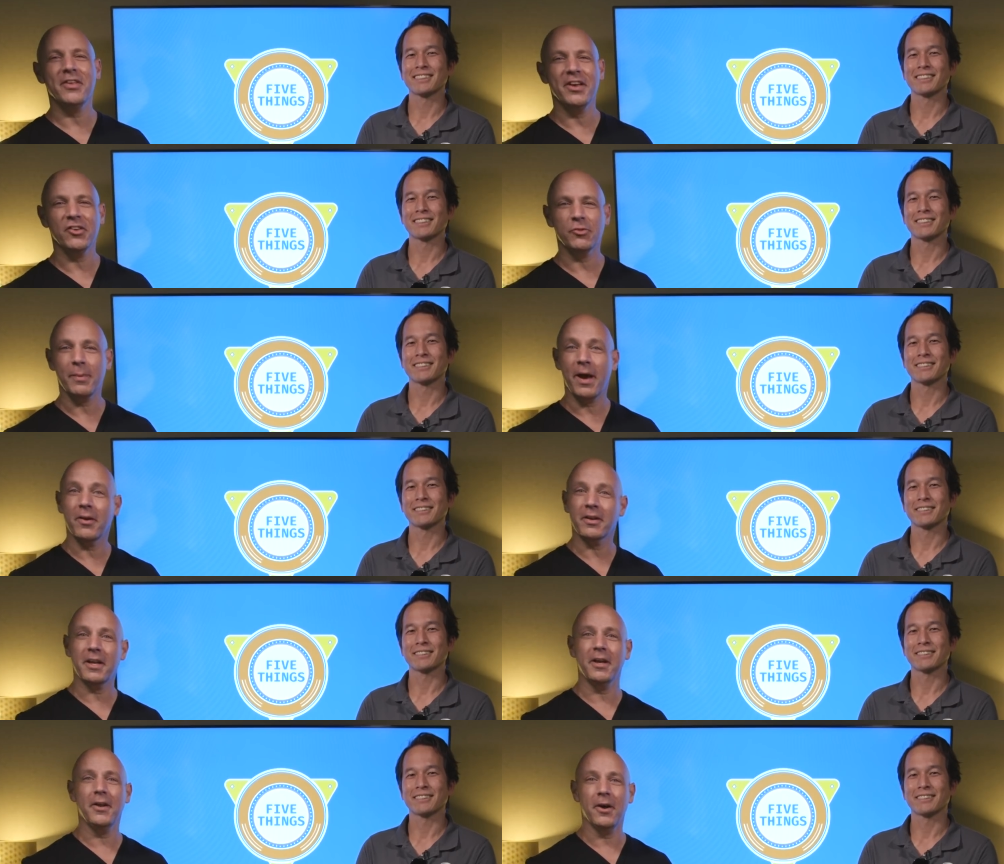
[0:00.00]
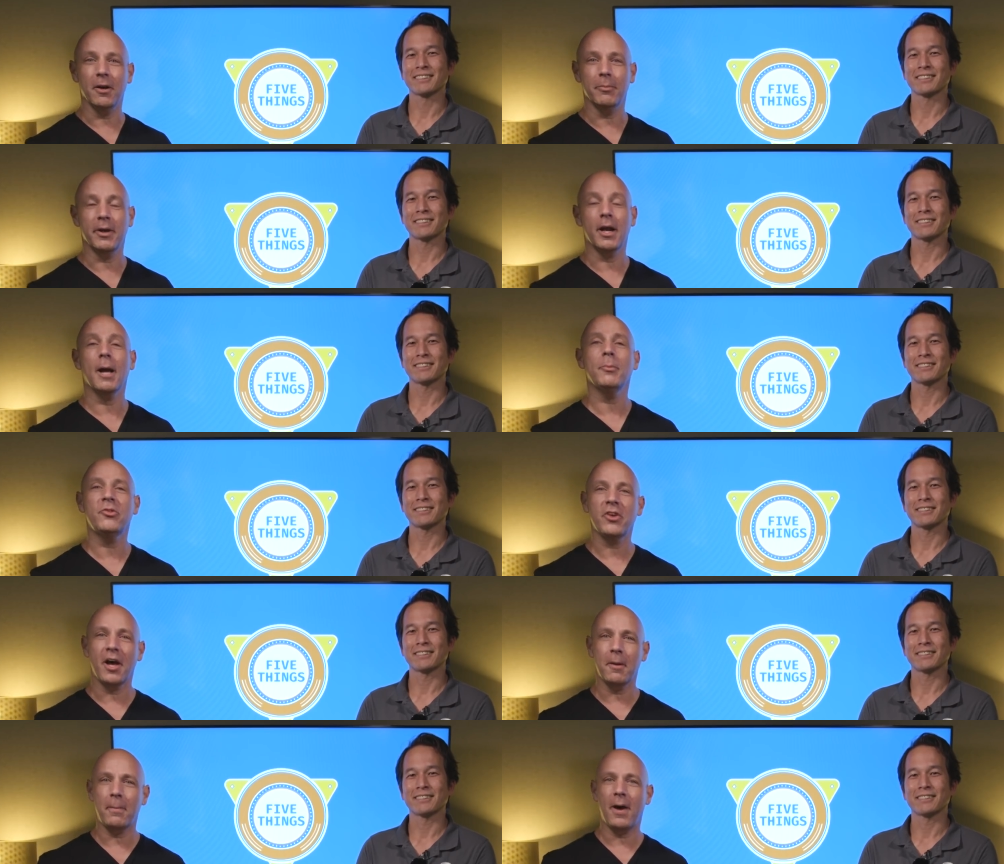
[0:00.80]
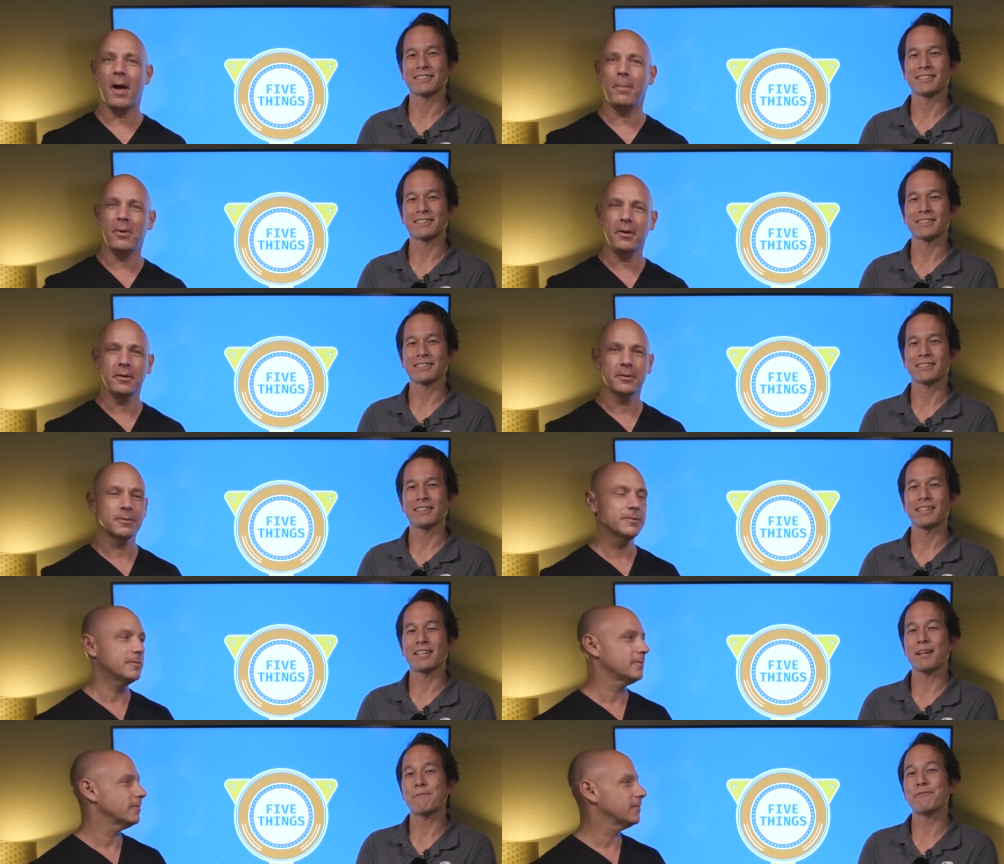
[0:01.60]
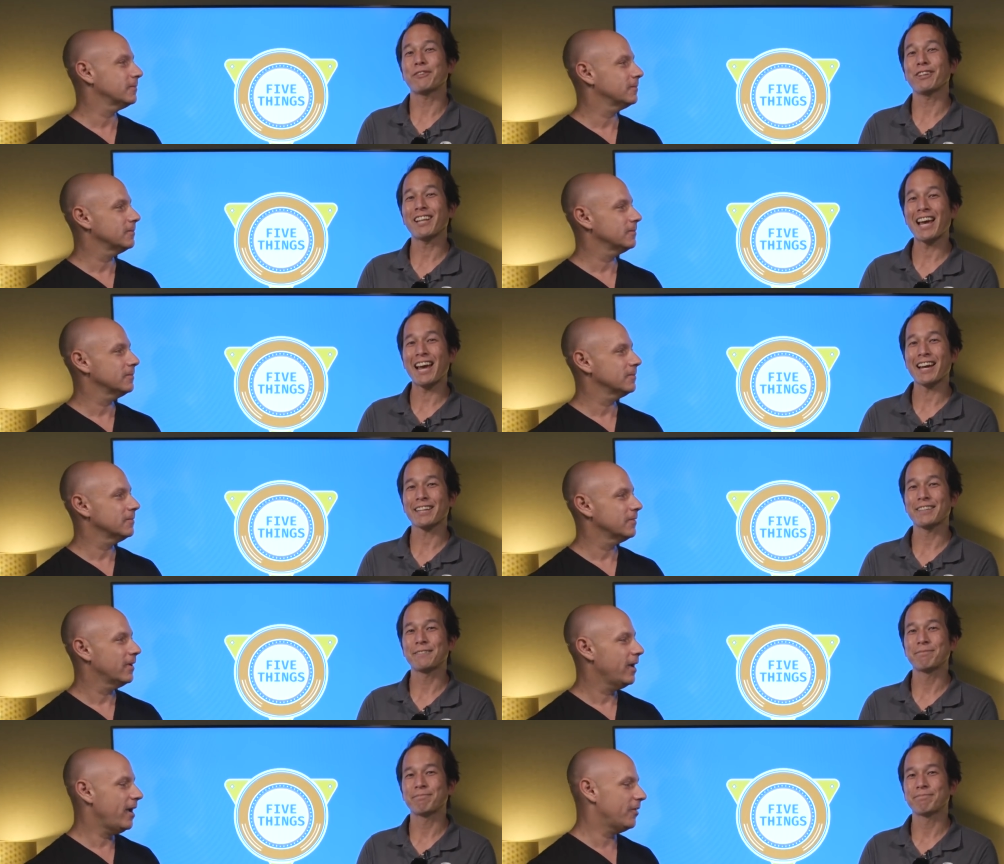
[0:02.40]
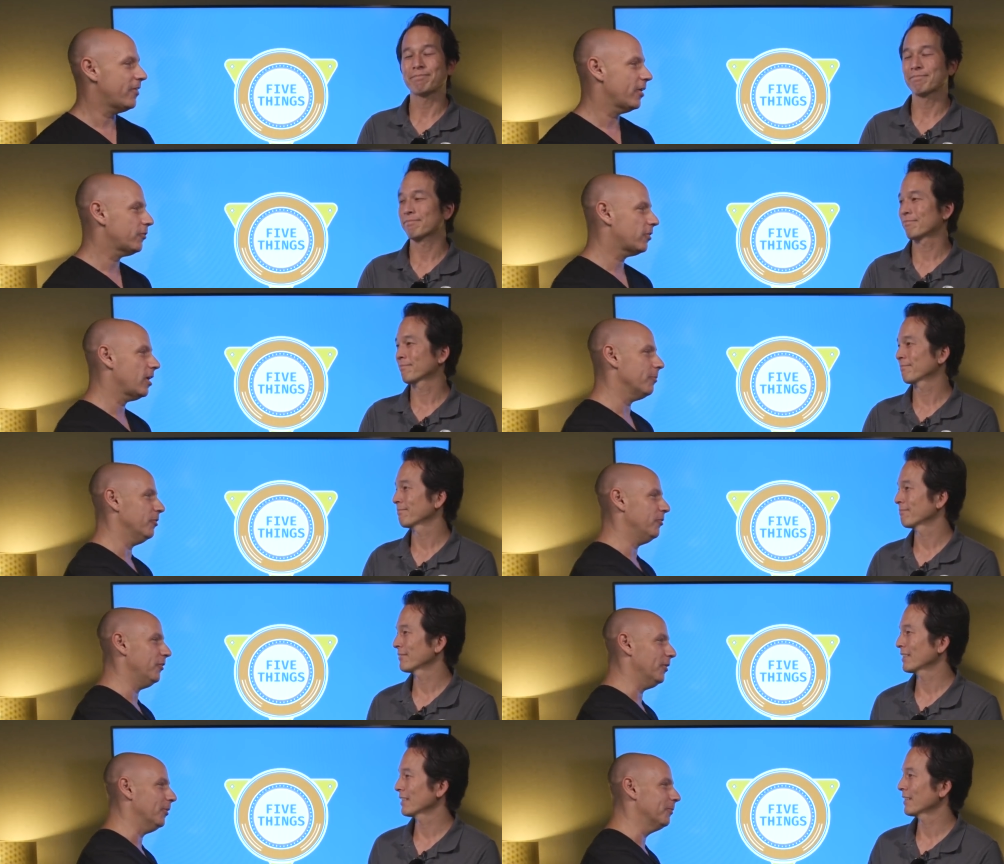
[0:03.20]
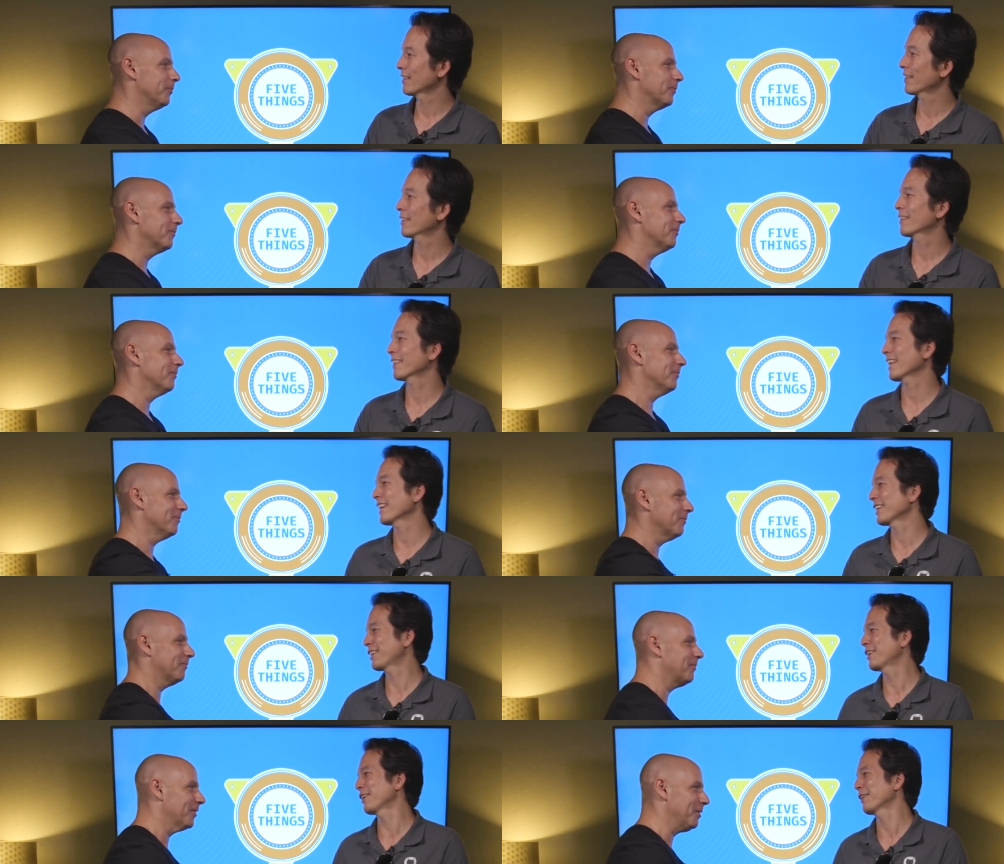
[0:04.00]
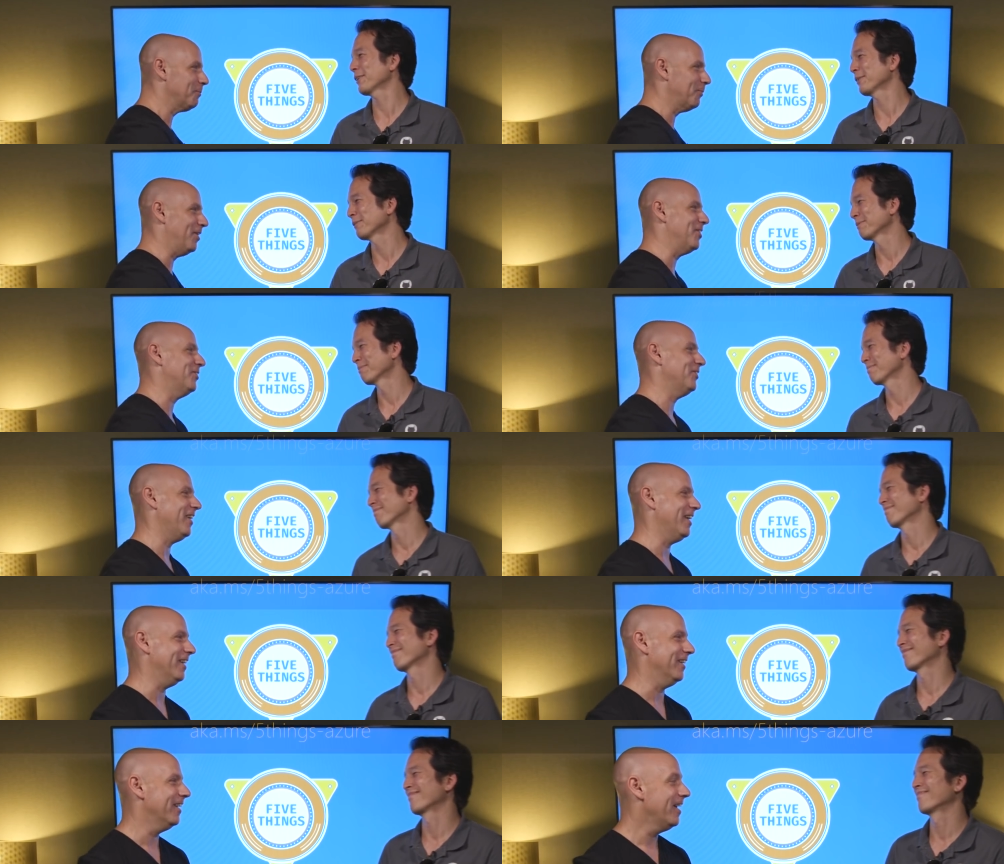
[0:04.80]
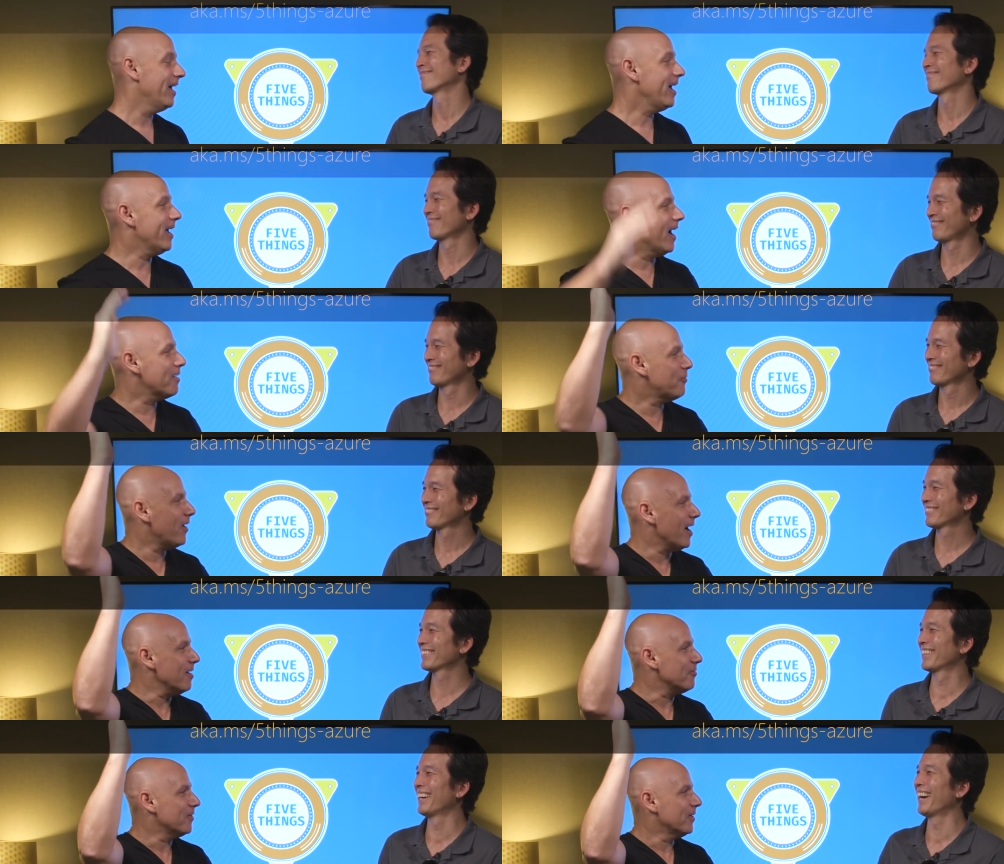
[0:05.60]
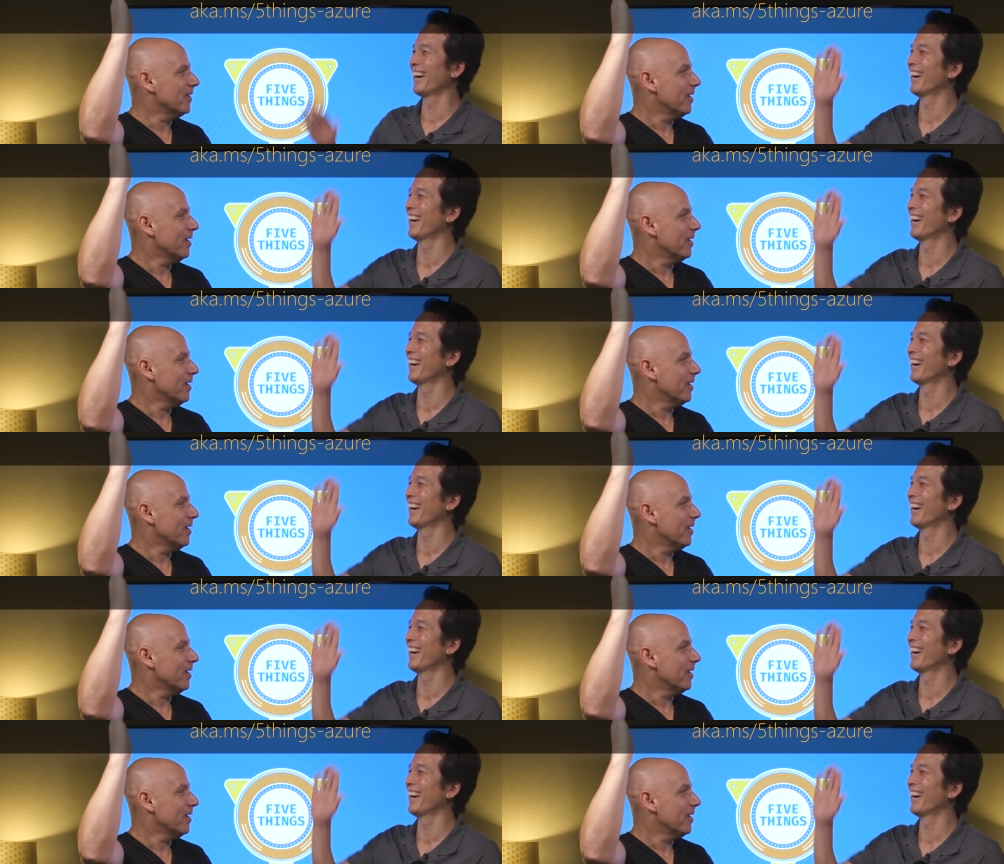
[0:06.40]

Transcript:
Speaker 1: things about GitHub, and I'm John Papa.
Speaker 2: And I'm Phil Haack.
Speaker 1: Hey, thanks for coming, Phil. Thank you. Appreciate it. Hey, high five.